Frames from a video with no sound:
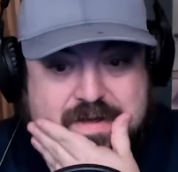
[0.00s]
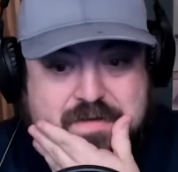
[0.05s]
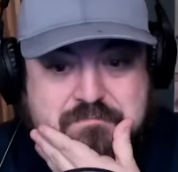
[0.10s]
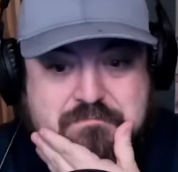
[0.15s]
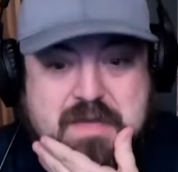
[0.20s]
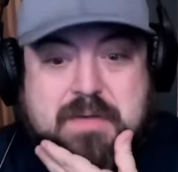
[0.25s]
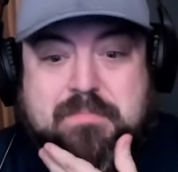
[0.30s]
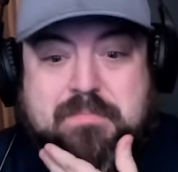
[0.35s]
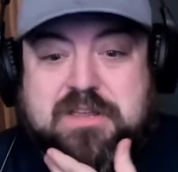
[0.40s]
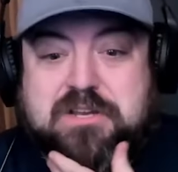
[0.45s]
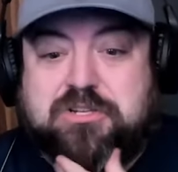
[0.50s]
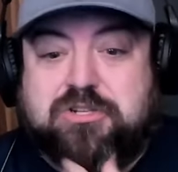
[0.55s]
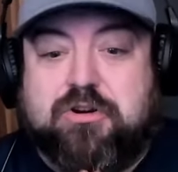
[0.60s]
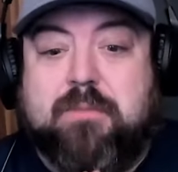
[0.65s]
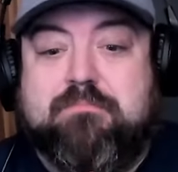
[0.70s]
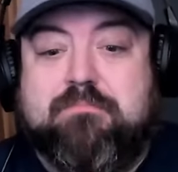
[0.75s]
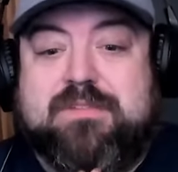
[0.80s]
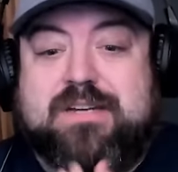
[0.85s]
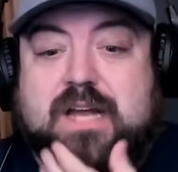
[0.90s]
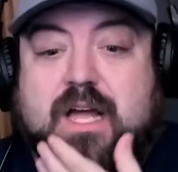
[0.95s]
Maybe
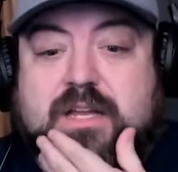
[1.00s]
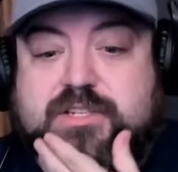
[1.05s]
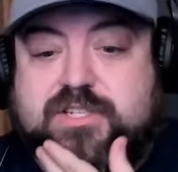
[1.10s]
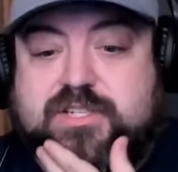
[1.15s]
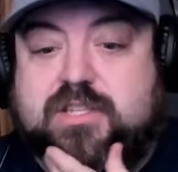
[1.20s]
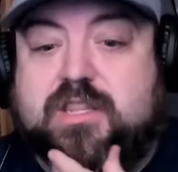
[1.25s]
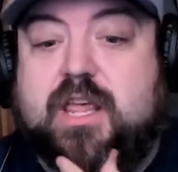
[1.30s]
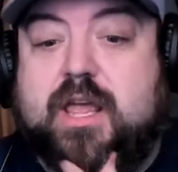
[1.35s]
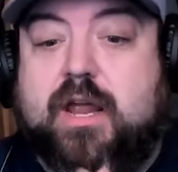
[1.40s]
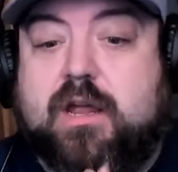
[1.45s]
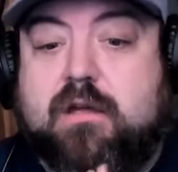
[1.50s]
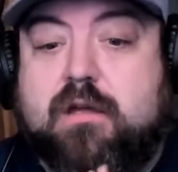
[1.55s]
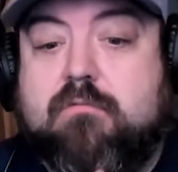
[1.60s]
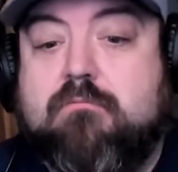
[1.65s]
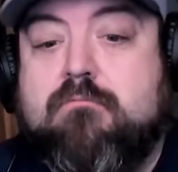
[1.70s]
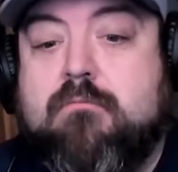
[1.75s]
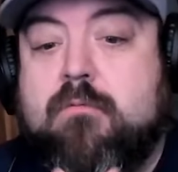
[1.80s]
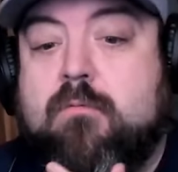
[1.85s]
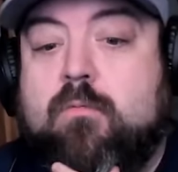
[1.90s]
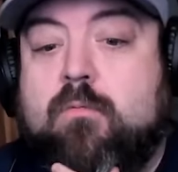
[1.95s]
Trump does think
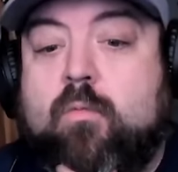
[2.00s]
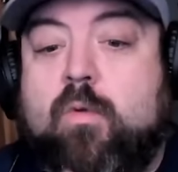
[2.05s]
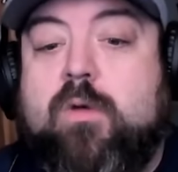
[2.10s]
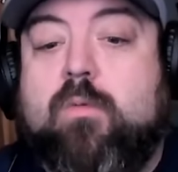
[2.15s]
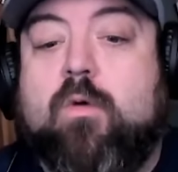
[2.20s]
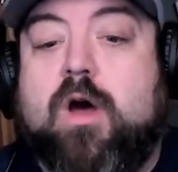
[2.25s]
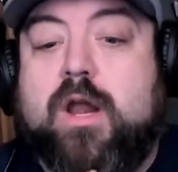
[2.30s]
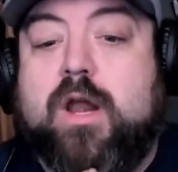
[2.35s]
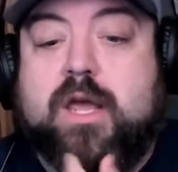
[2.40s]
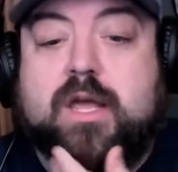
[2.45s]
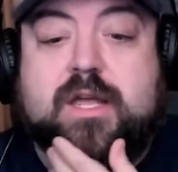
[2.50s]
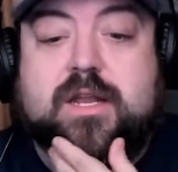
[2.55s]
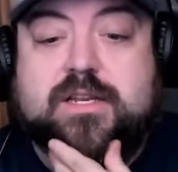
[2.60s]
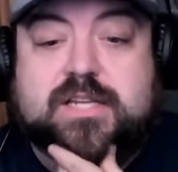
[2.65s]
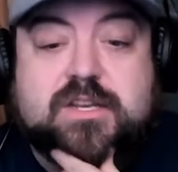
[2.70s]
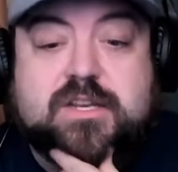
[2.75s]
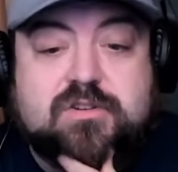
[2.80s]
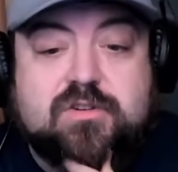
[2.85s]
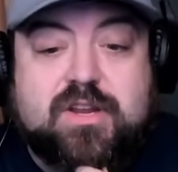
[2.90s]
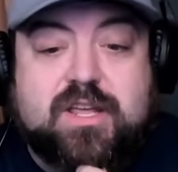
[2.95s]
we want to
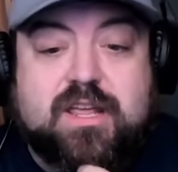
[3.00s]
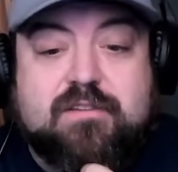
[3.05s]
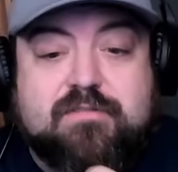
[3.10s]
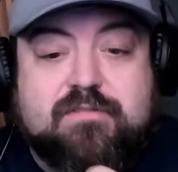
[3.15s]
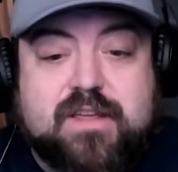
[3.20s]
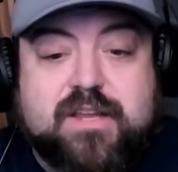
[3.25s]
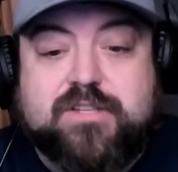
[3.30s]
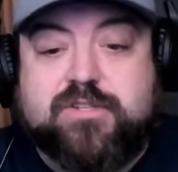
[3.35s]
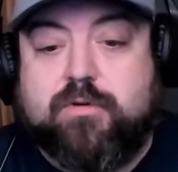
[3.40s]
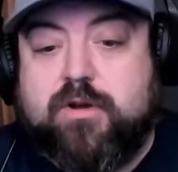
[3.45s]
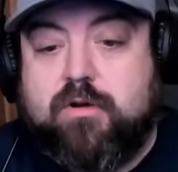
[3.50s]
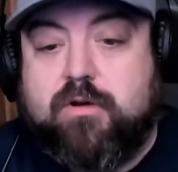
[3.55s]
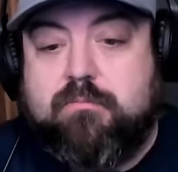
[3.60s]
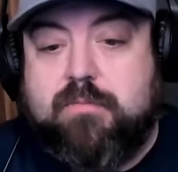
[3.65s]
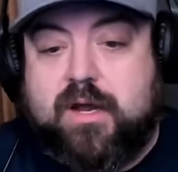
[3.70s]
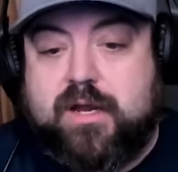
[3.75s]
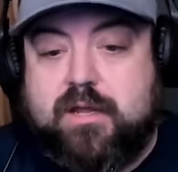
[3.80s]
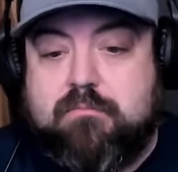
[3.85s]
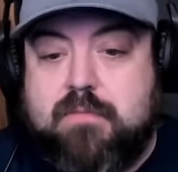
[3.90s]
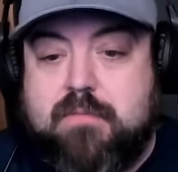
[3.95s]
continue to give Israel money.